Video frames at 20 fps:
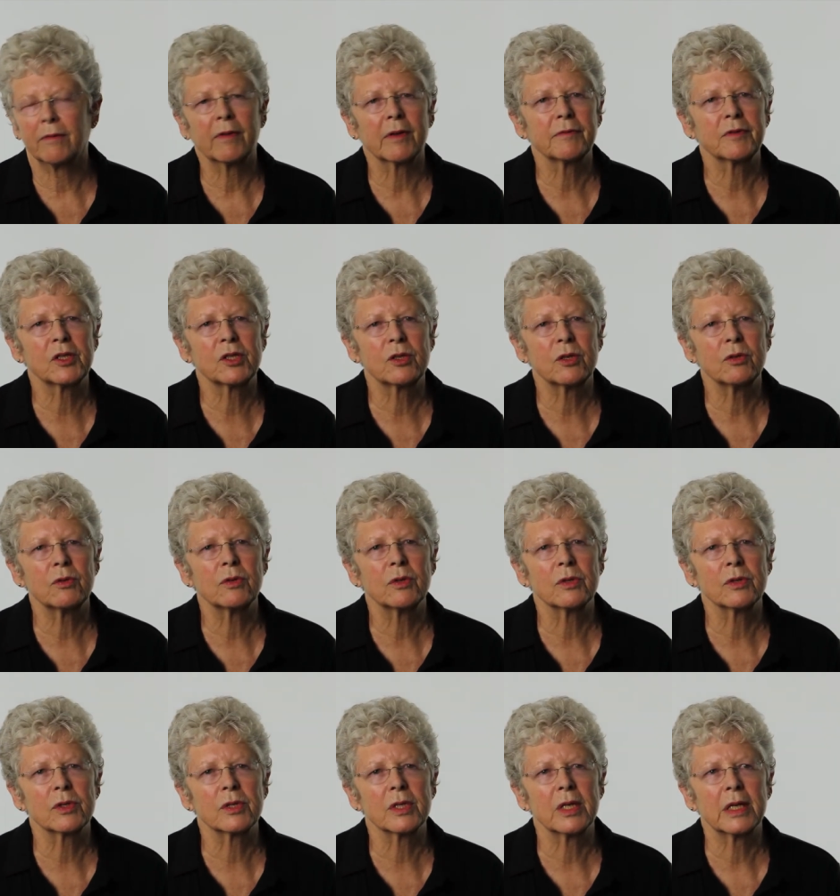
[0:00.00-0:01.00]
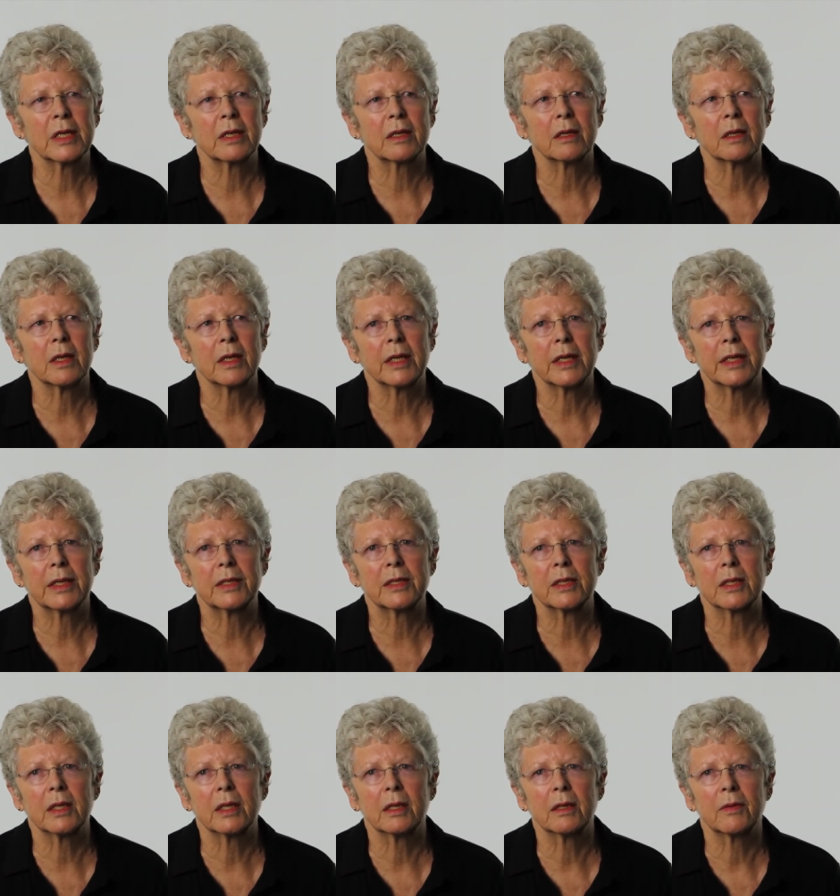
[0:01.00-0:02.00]
of students, it it
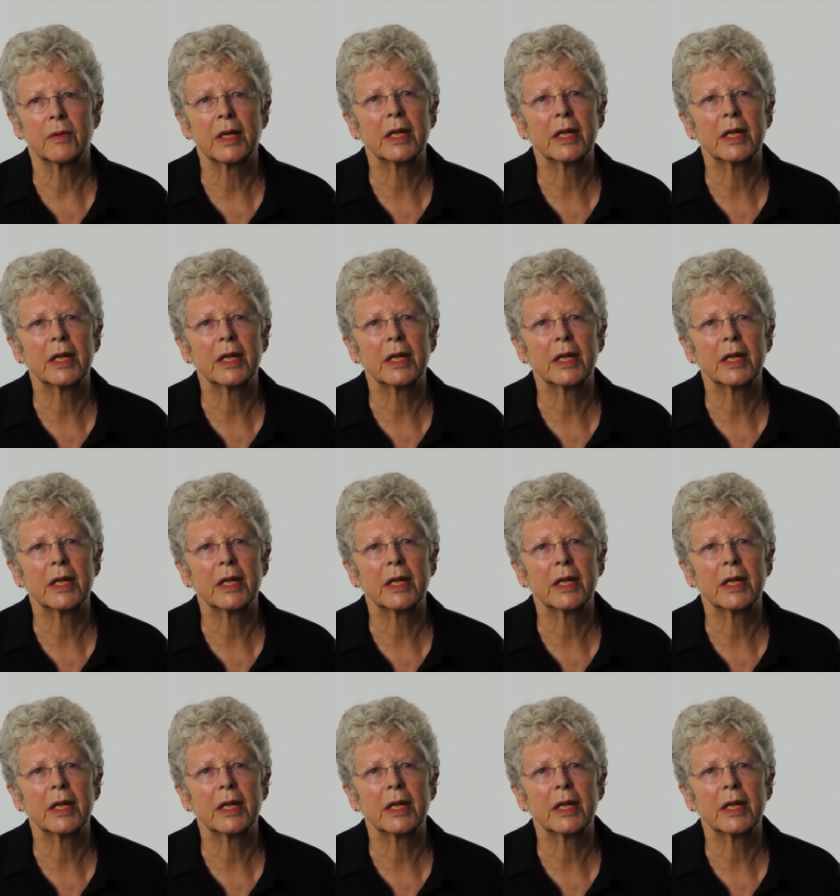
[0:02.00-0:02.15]
uh,